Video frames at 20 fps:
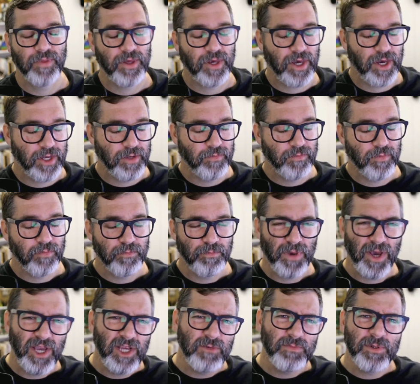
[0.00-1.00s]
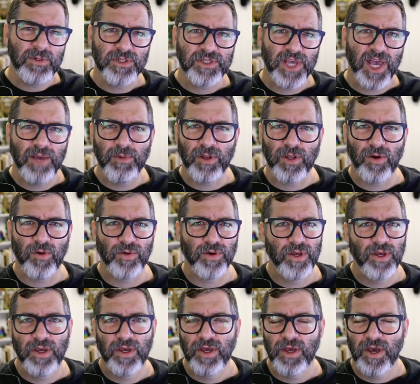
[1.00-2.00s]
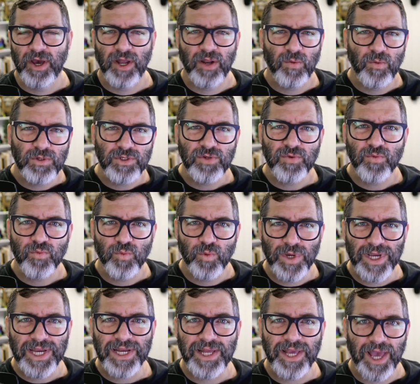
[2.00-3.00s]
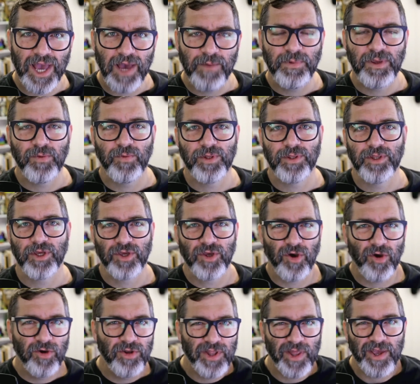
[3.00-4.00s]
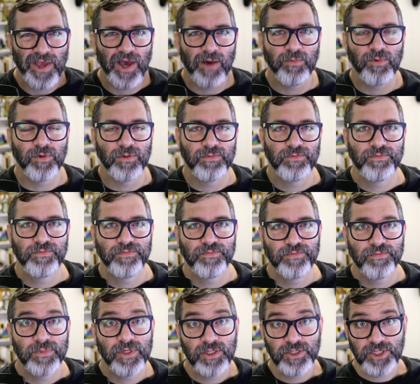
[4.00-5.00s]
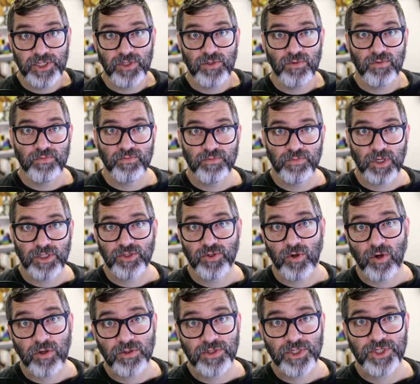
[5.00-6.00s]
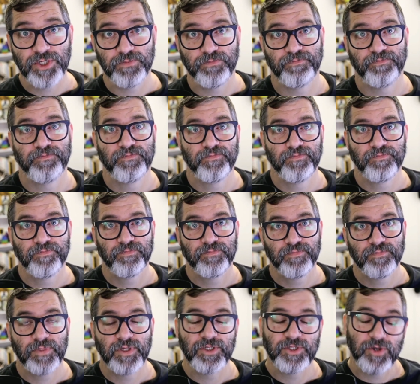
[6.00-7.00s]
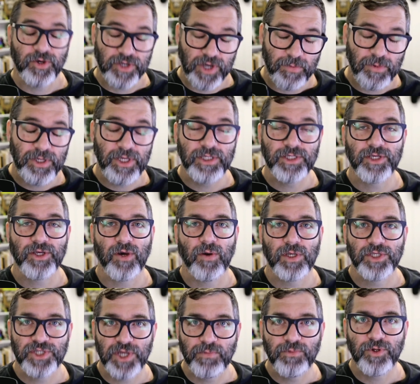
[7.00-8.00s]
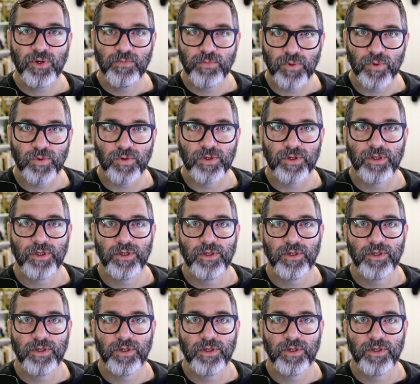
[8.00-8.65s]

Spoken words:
and page builders came along and I wasn't really happy with the code they output until I saw Oxygen. And so a couple of years ago, I jumped on board